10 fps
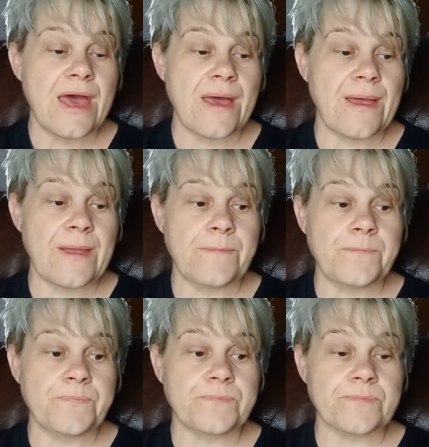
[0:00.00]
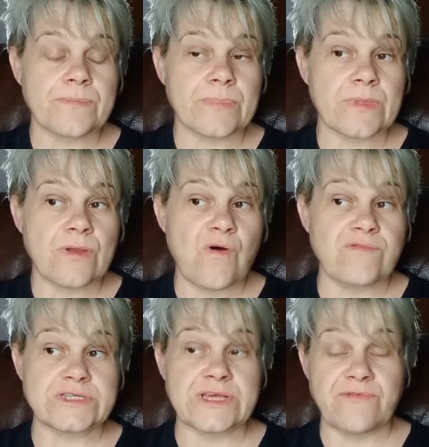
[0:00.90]

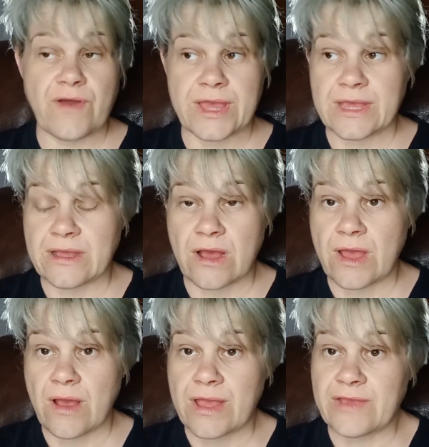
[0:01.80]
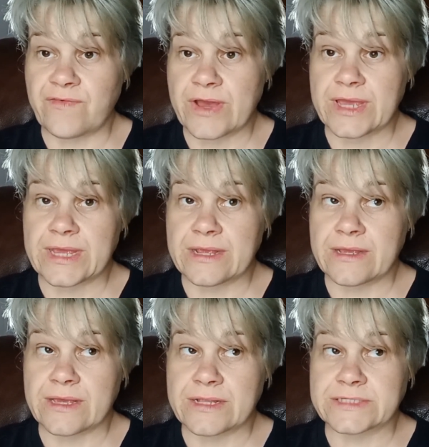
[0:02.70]
Obviously, if I
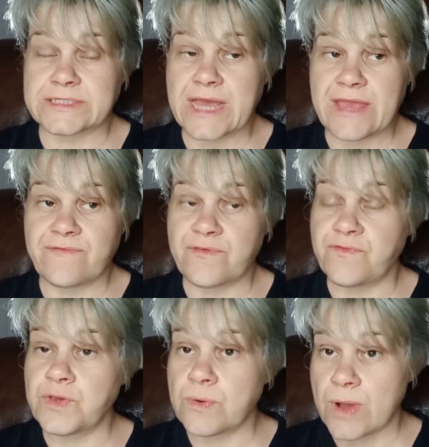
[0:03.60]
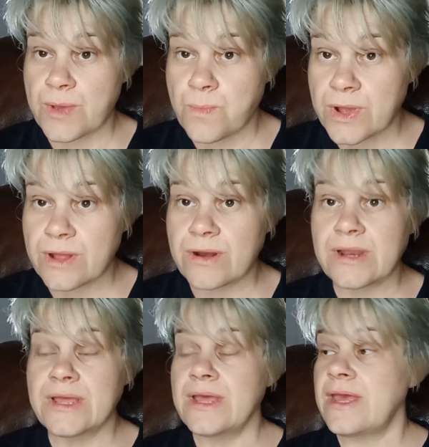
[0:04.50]
can save a few, I will.
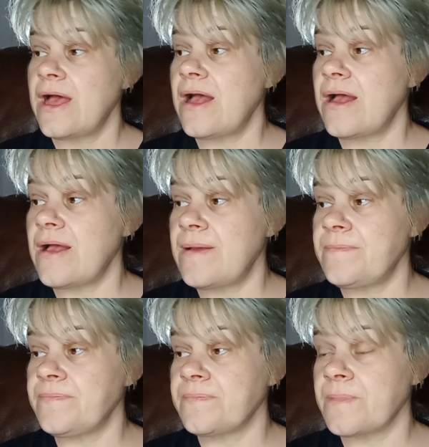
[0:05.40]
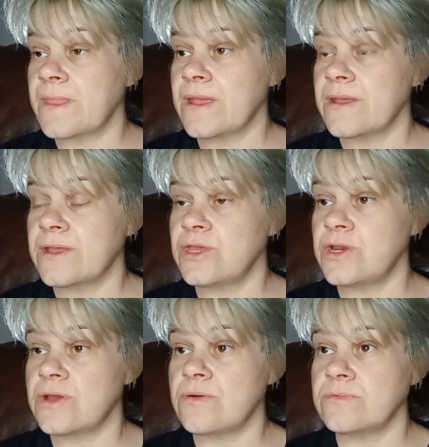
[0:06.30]
Don't
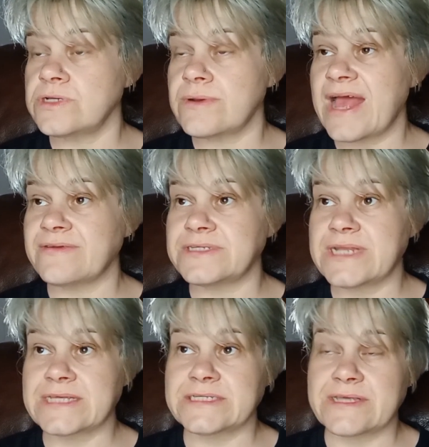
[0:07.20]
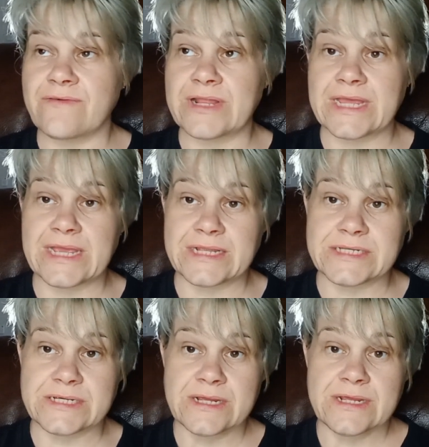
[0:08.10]
have to necessarily
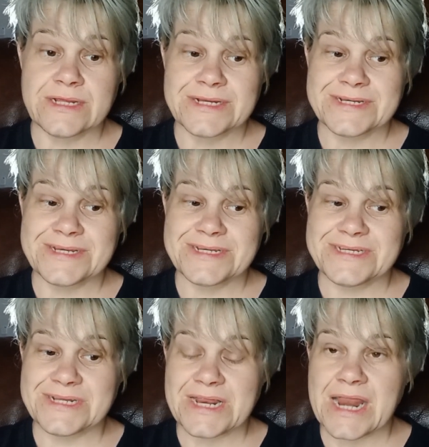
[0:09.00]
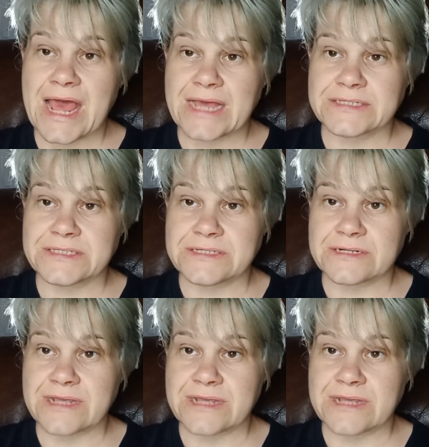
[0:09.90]
eat to the last